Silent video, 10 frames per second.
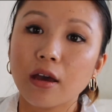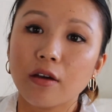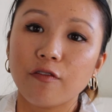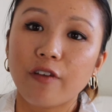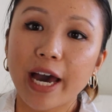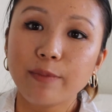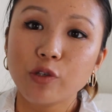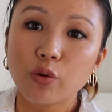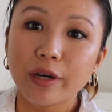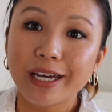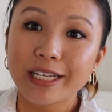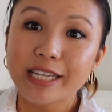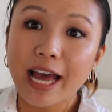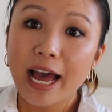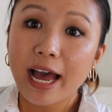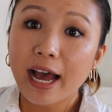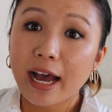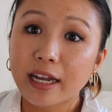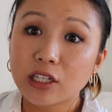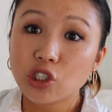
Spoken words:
vibe to it, and I